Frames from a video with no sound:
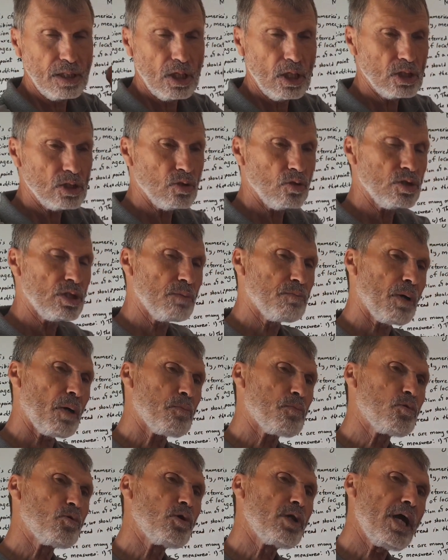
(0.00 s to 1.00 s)
So the
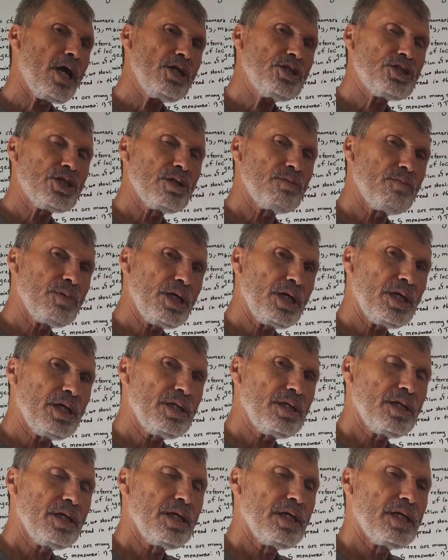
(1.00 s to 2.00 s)
population
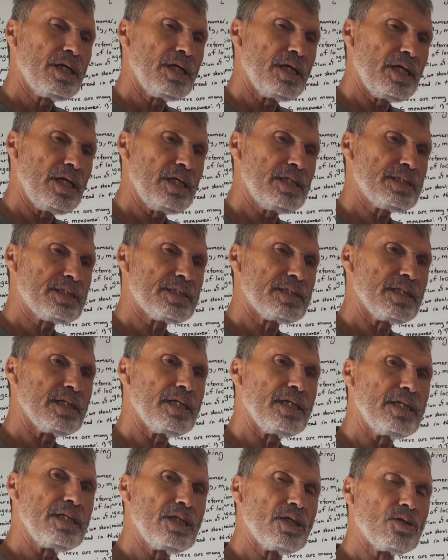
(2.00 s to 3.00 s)
mean is
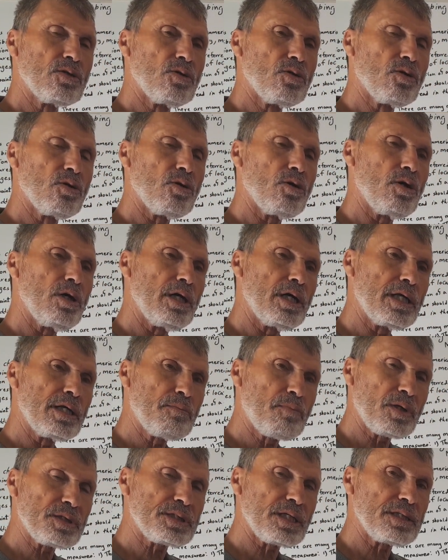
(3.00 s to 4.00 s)

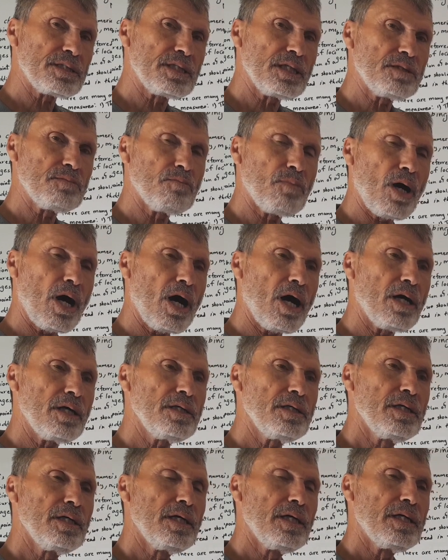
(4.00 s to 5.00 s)
represented by
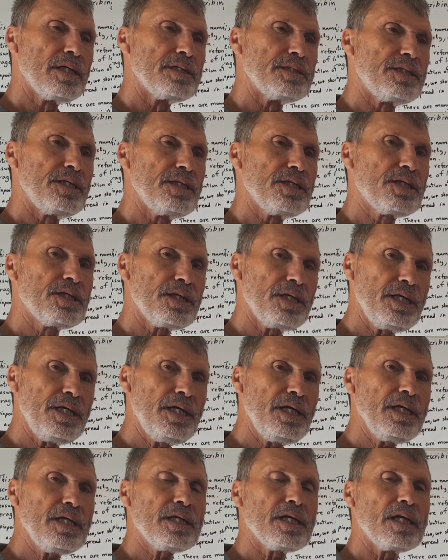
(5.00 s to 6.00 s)
the
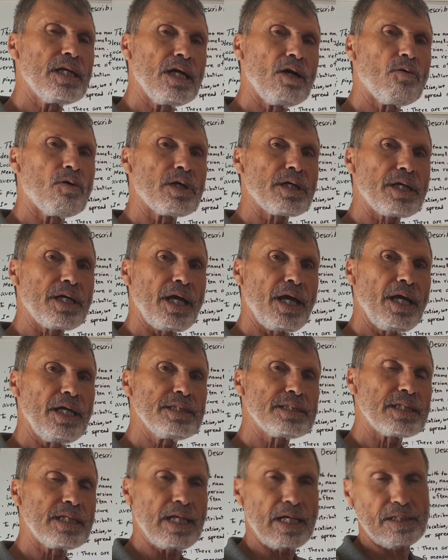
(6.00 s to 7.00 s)
Greek
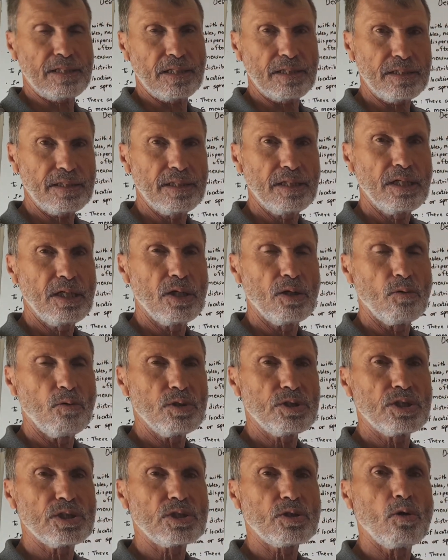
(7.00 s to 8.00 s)
lowercase letter, which
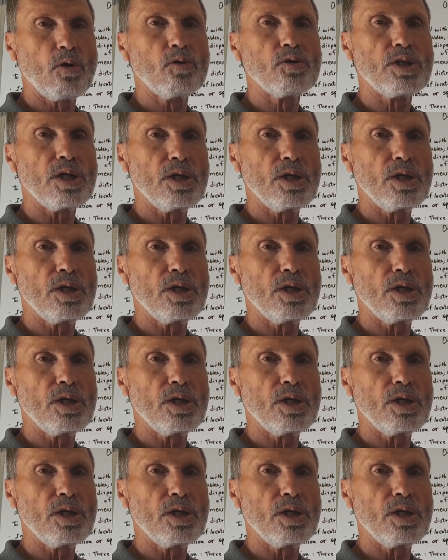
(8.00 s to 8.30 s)
is called